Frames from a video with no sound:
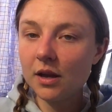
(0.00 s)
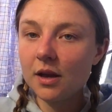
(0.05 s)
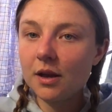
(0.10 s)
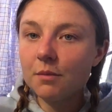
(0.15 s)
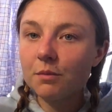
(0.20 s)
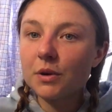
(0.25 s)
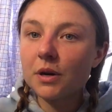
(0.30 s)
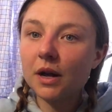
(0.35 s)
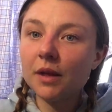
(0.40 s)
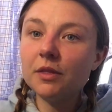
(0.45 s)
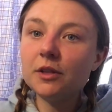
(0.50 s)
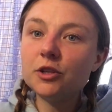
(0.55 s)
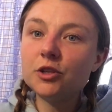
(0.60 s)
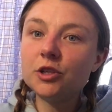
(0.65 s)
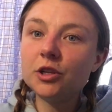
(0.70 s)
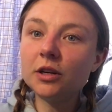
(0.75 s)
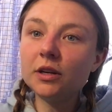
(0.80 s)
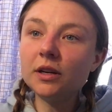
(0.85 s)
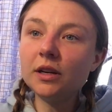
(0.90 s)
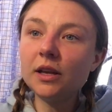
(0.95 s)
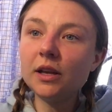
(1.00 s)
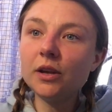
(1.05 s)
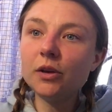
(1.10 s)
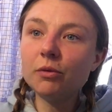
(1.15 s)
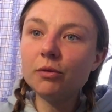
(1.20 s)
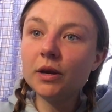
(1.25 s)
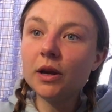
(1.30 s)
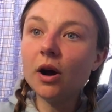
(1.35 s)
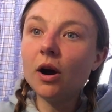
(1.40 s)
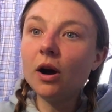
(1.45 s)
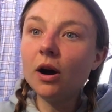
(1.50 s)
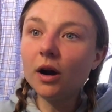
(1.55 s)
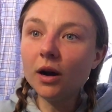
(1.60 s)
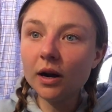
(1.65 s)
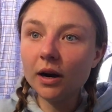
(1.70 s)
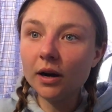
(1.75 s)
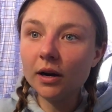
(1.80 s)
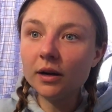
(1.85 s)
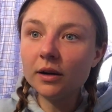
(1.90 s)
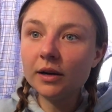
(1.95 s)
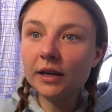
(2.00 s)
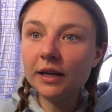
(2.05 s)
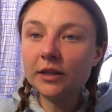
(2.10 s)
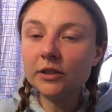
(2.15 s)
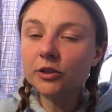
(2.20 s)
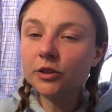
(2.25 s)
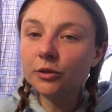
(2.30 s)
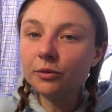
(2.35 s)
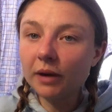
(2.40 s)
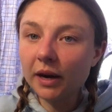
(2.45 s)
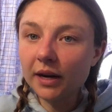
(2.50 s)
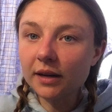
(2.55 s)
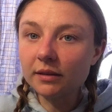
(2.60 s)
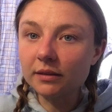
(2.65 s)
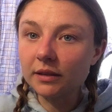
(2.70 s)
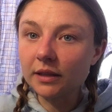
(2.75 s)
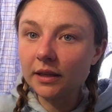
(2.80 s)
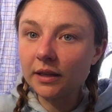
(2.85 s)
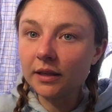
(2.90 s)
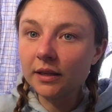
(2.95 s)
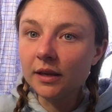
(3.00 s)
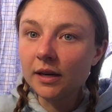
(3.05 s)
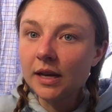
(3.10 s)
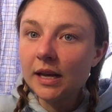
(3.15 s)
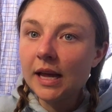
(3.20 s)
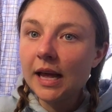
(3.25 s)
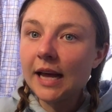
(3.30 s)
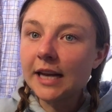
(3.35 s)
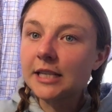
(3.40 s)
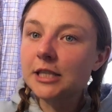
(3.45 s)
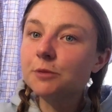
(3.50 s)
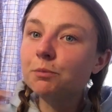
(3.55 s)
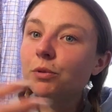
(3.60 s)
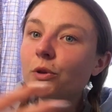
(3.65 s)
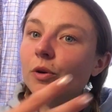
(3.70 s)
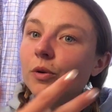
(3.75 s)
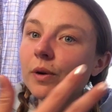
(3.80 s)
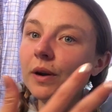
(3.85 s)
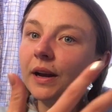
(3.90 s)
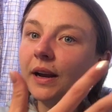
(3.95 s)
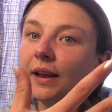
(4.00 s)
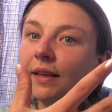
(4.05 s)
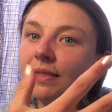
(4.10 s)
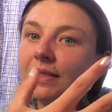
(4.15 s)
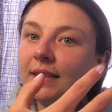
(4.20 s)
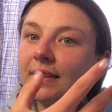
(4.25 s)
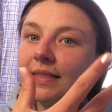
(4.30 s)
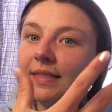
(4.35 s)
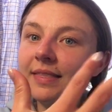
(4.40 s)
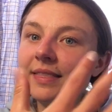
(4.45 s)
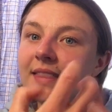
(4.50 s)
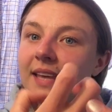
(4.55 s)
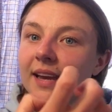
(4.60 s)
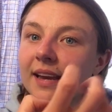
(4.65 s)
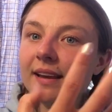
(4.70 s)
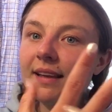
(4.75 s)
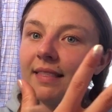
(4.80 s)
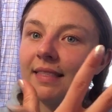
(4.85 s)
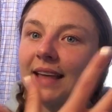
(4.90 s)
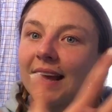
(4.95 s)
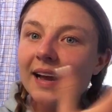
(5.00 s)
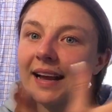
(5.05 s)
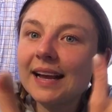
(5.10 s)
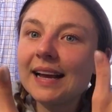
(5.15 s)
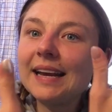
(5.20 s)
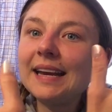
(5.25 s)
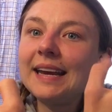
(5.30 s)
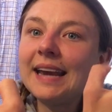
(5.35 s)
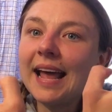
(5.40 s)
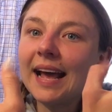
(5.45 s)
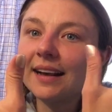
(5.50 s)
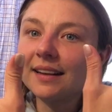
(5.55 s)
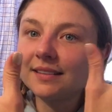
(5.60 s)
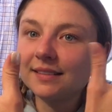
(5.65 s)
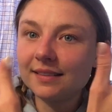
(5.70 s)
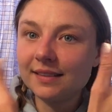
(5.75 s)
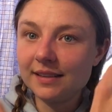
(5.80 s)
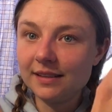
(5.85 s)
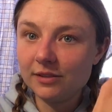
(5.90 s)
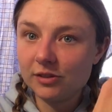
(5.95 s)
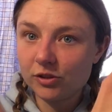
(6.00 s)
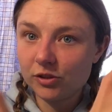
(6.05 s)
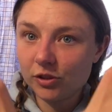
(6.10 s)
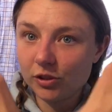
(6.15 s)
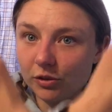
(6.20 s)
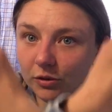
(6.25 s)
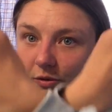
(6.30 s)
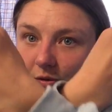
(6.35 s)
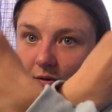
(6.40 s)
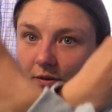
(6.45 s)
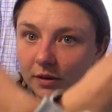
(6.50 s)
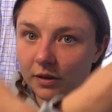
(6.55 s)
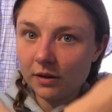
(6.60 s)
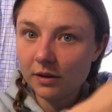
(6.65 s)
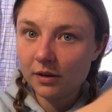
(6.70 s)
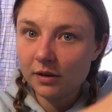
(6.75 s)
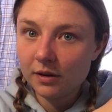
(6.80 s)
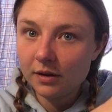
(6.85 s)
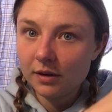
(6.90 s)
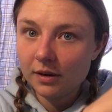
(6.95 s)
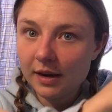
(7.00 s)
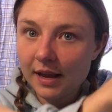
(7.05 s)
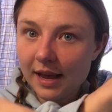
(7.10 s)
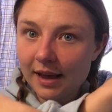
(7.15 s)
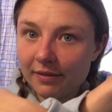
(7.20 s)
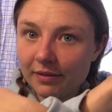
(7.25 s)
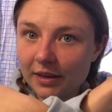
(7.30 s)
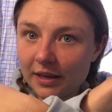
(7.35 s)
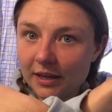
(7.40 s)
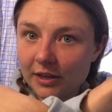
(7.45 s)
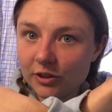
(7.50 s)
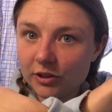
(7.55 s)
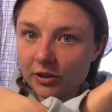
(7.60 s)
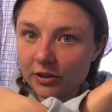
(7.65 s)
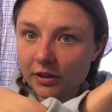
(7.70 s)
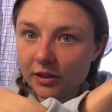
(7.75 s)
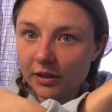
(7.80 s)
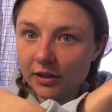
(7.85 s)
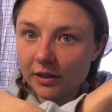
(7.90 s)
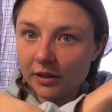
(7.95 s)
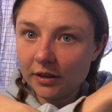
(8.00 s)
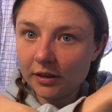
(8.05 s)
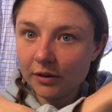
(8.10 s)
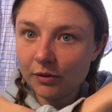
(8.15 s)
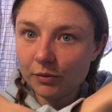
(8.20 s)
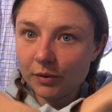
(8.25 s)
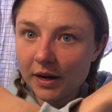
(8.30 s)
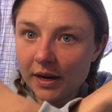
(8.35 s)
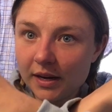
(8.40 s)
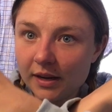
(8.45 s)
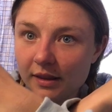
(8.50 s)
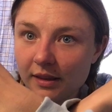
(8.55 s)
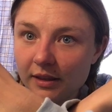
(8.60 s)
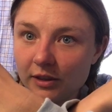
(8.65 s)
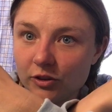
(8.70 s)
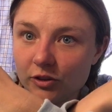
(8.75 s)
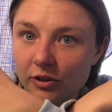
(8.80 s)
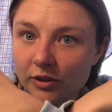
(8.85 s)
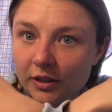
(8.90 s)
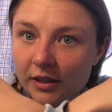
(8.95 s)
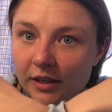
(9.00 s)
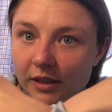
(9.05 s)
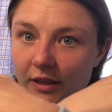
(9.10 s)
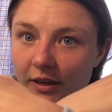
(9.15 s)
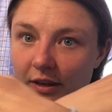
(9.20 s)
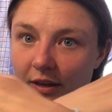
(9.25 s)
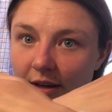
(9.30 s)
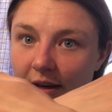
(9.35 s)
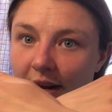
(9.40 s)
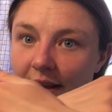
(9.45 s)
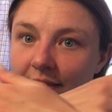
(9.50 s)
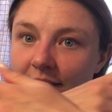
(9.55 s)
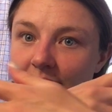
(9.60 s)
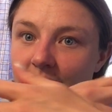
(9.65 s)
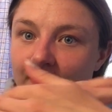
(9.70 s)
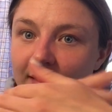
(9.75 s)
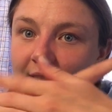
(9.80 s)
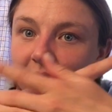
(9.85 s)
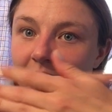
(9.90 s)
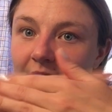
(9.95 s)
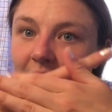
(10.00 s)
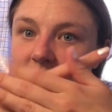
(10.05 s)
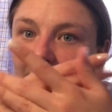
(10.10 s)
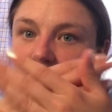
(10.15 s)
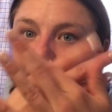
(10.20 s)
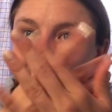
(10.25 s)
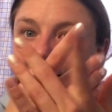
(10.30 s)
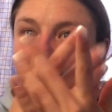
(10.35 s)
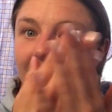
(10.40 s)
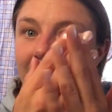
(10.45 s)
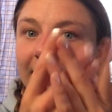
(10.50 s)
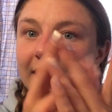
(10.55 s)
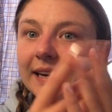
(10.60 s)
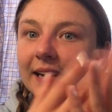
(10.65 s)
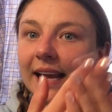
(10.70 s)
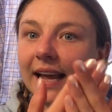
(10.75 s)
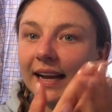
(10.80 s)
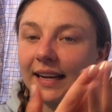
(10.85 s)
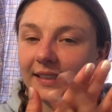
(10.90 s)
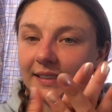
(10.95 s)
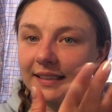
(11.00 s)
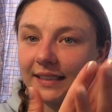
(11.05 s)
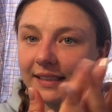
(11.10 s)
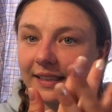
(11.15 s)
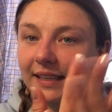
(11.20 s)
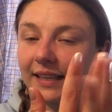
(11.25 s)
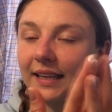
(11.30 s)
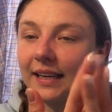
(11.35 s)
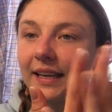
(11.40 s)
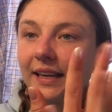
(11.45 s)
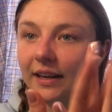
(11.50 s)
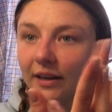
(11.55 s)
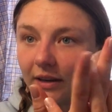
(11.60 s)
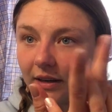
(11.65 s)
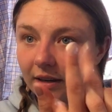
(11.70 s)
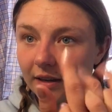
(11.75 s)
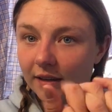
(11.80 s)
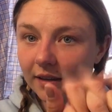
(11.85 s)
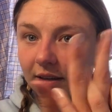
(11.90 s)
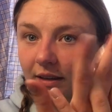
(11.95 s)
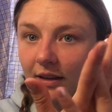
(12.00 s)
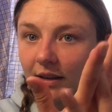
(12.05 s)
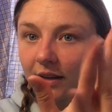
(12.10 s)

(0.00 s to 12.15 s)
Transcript: But on the journey, we are indirectly exploring the thing that connects these two. Navigation here, regulation here, and then they are connected here.